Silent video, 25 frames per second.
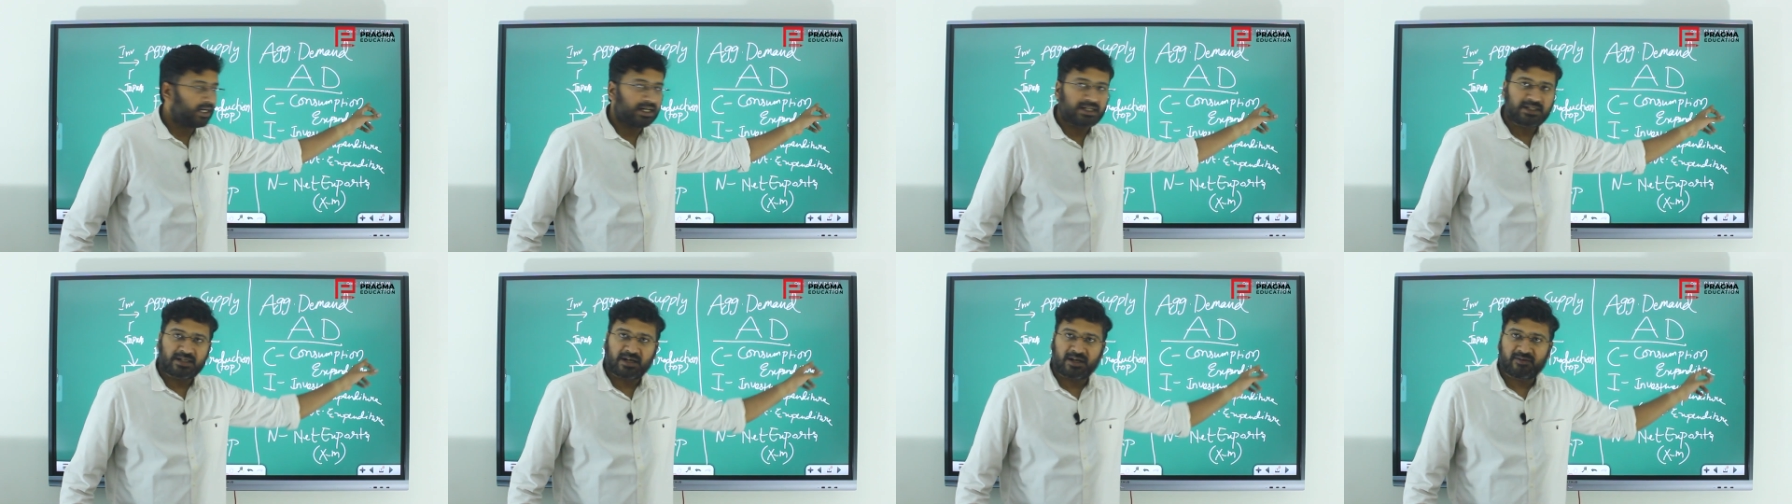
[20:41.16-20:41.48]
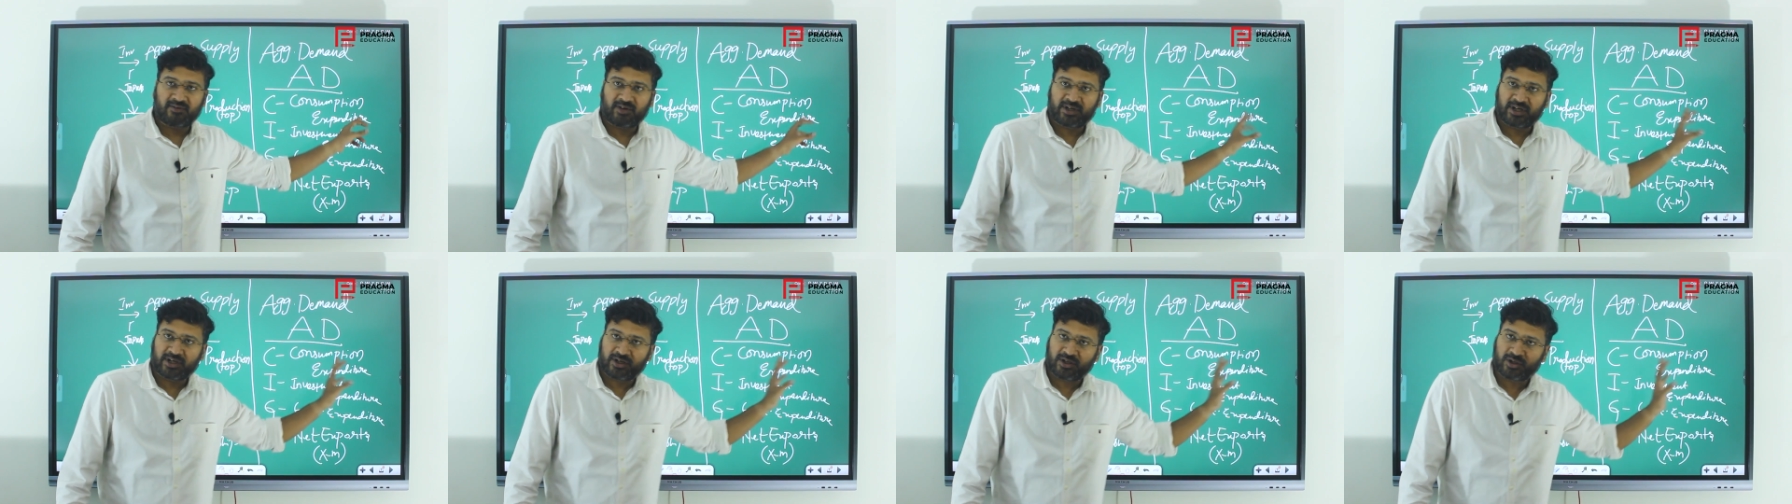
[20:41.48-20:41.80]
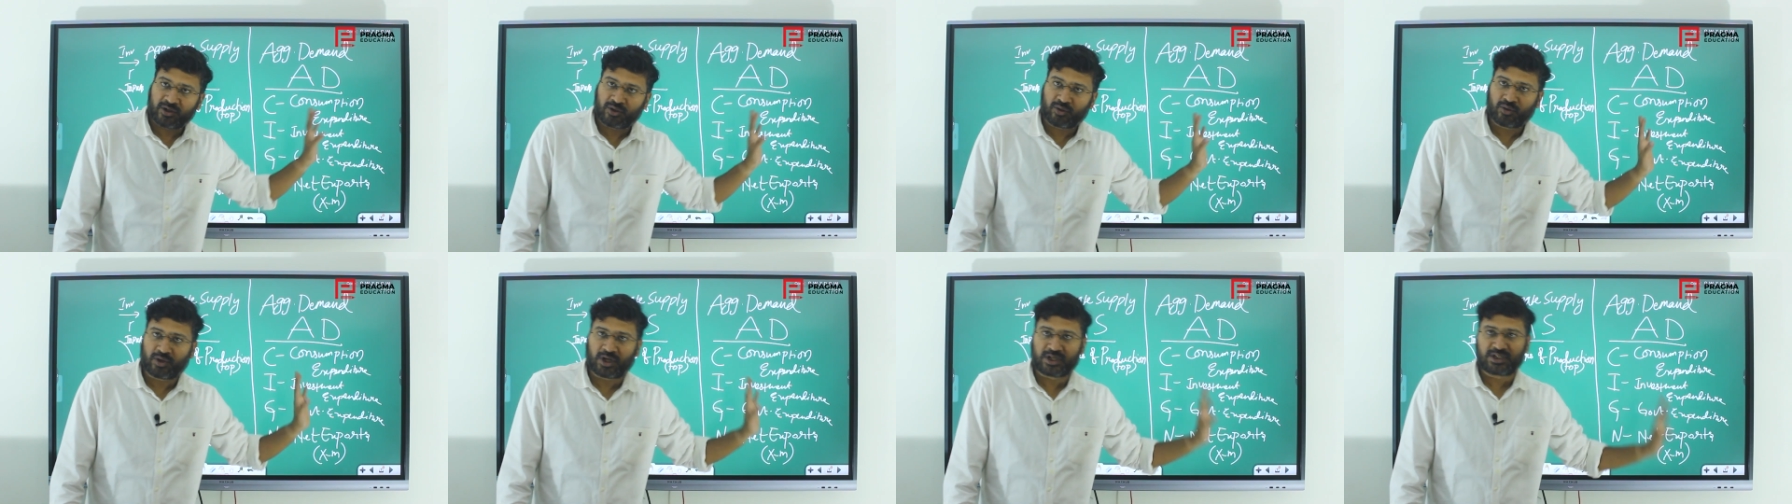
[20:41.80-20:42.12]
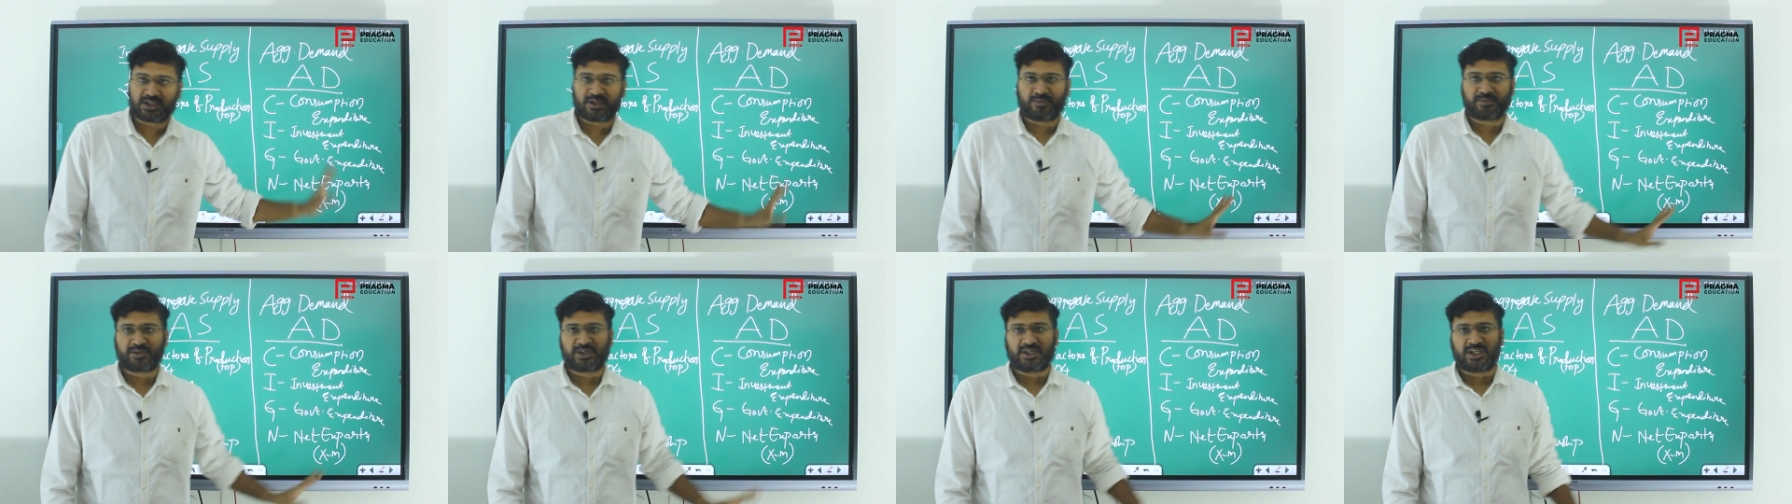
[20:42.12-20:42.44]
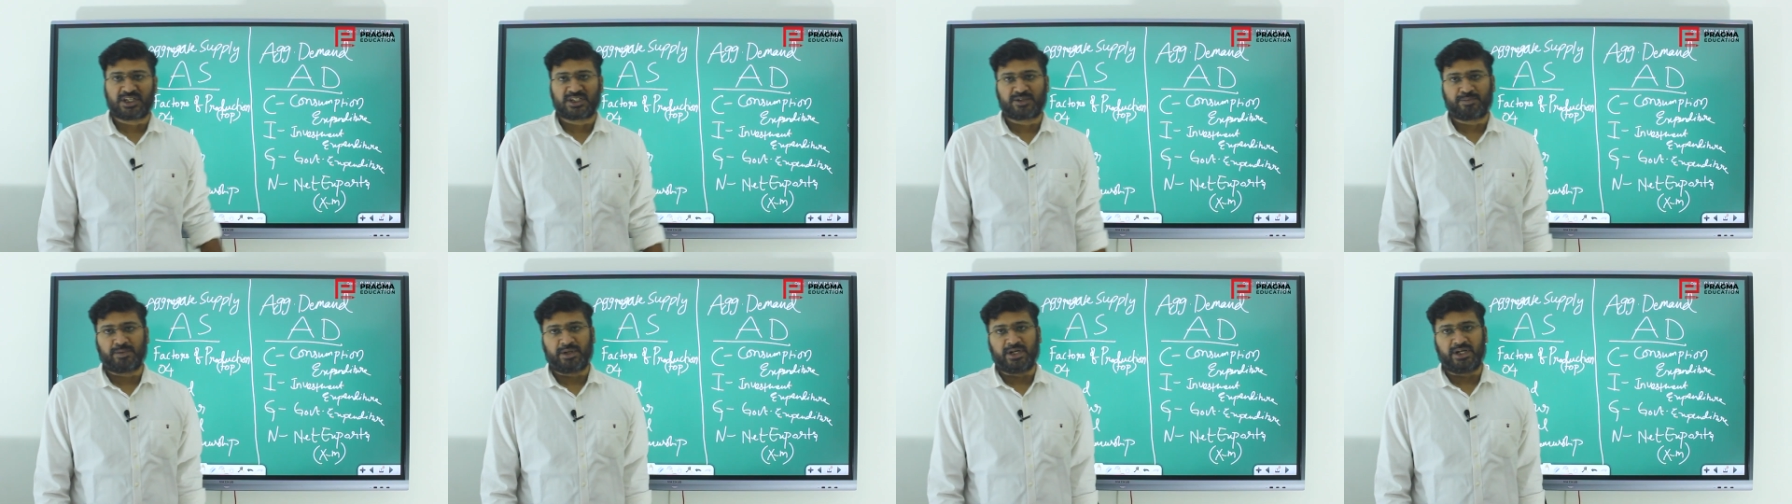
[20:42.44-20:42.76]
gets converted into consumption
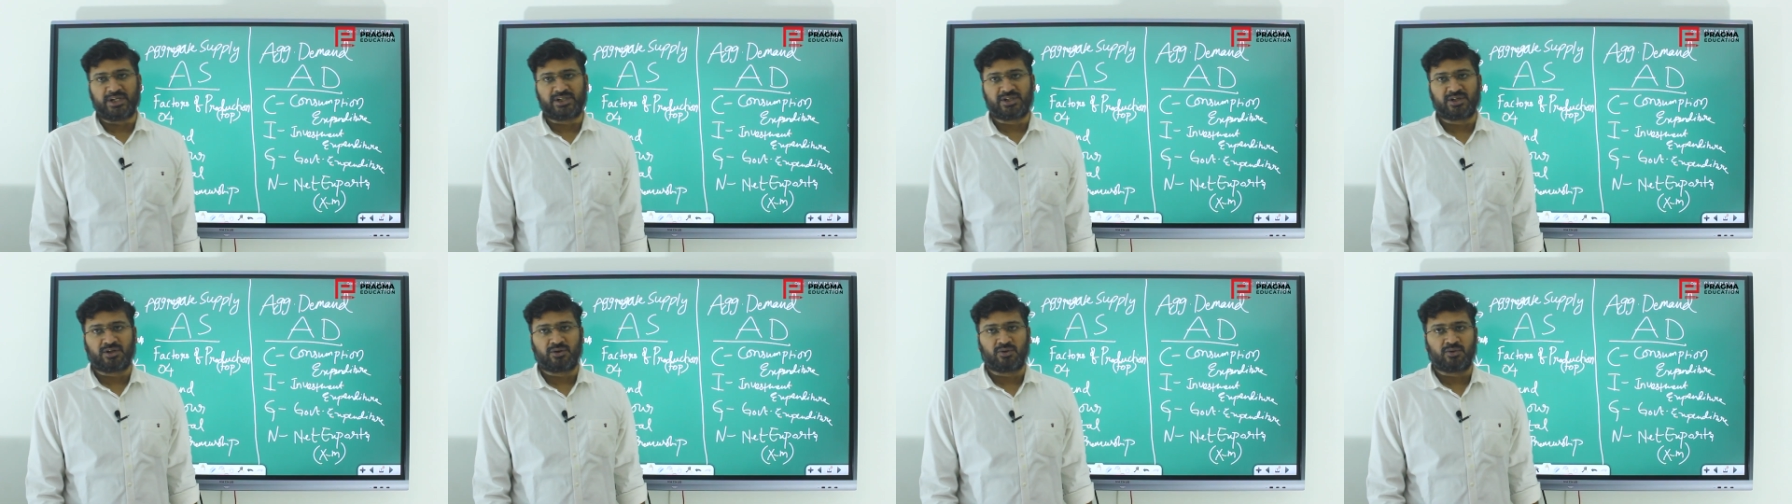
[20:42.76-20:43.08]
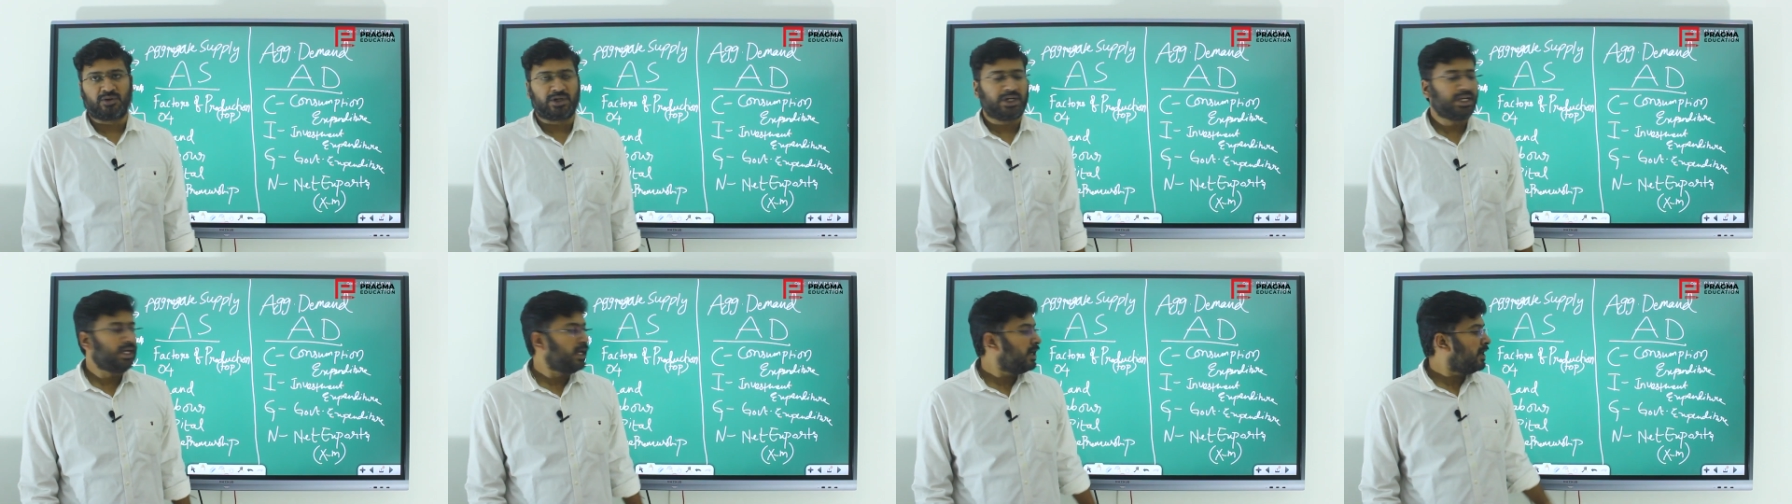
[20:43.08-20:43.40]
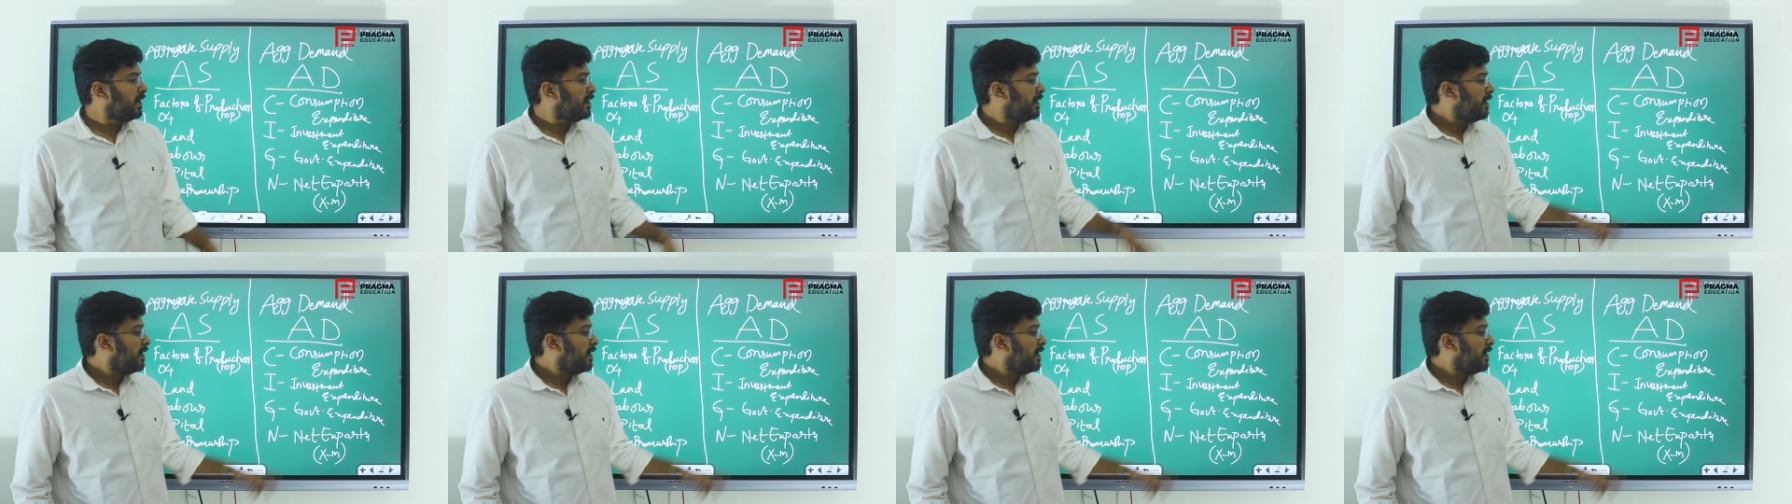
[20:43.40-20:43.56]
expenditure only,